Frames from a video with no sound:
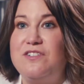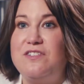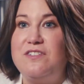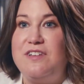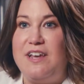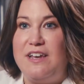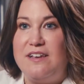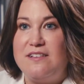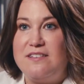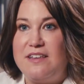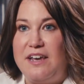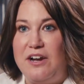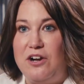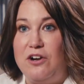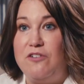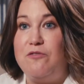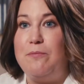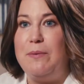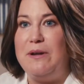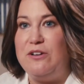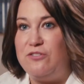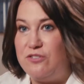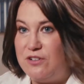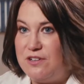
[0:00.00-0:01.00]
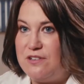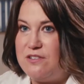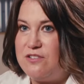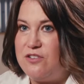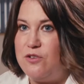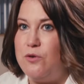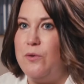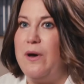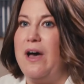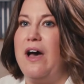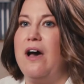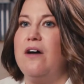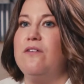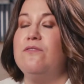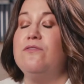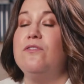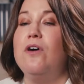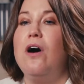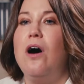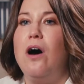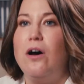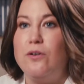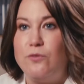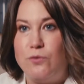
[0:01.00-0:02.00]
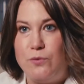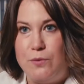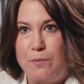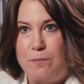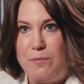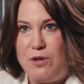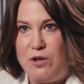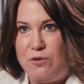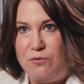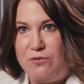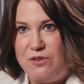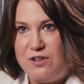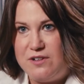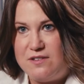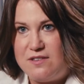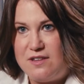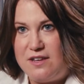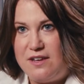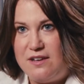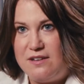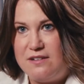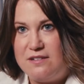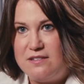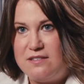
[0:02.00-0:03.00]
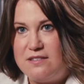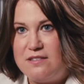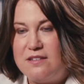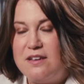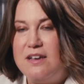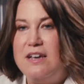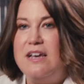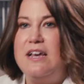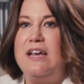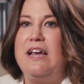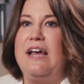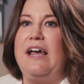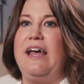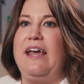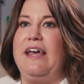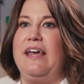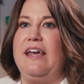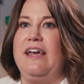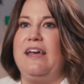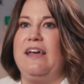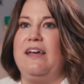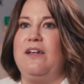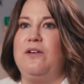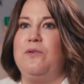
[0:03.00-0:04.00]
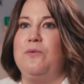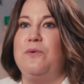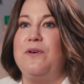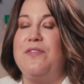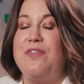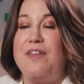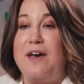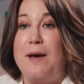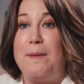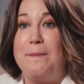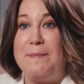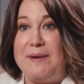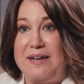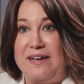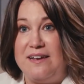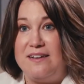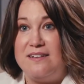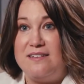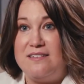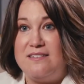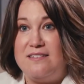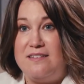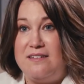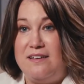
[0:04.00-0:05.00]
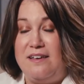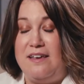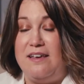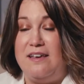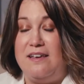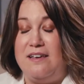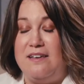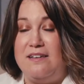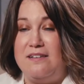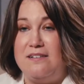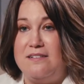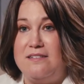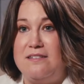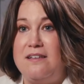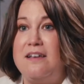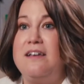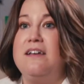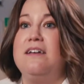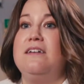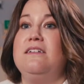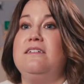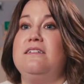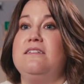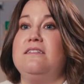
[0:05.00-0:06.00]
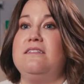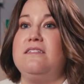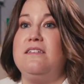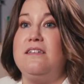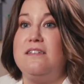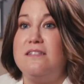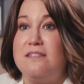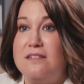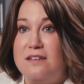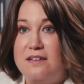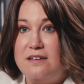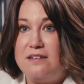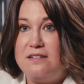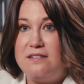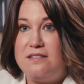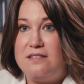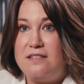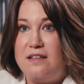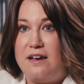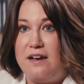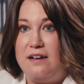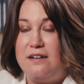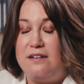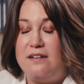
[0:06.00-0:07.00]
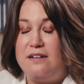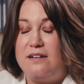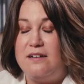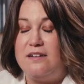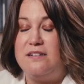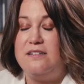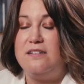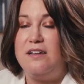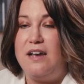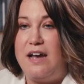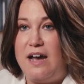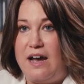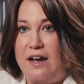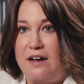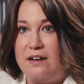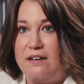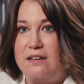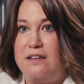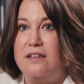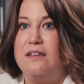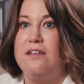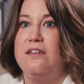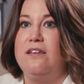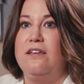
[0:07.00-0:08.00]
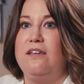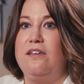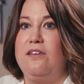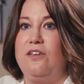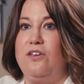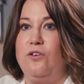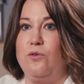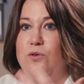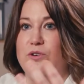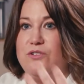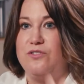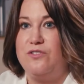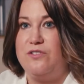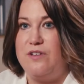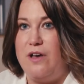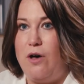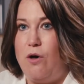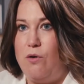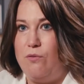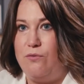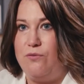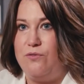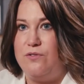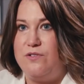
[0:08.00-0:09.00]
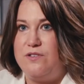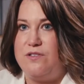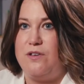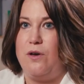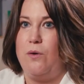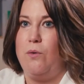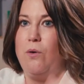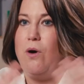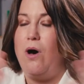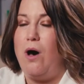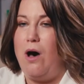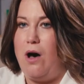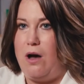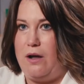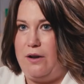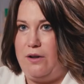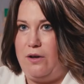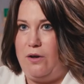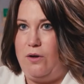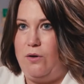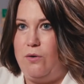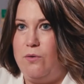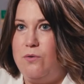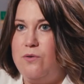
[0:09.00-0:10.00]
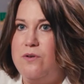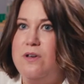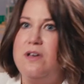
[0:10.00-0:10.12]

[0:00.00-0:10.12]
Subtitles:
takes care of patients who have autoimmune disease, and what that means is diseases that attack yourself, so auto,